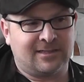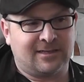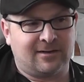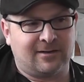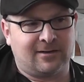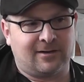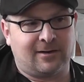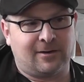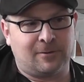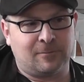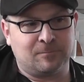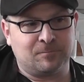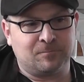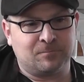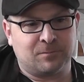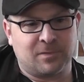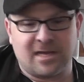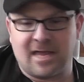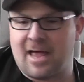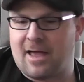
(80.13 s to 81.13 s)

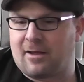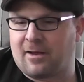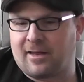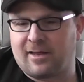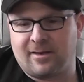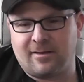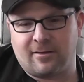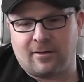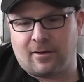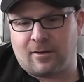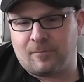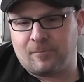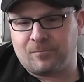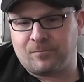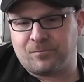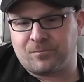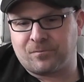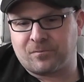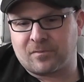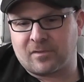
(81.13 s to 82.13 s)
But yeah, getting
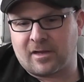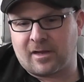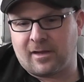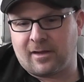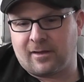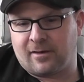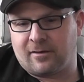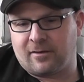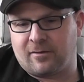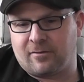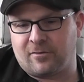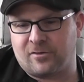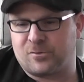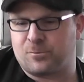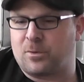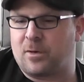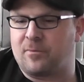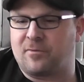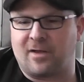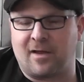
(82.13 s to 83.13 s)
up, and
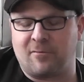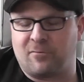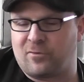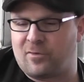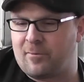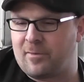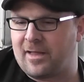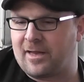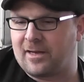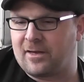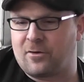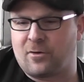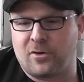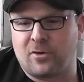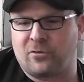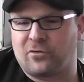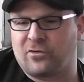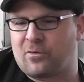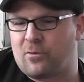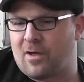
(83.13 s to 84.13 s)
there's prep time from that, you know,
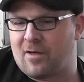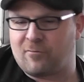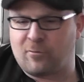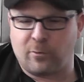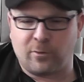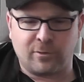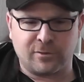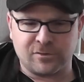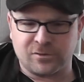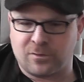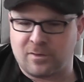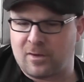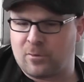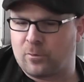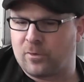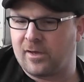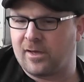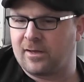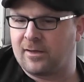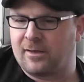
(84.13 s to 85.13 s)
usually we'll have a rehearsal
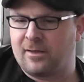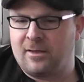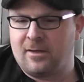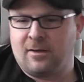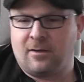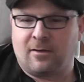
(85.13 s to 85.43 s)
that week.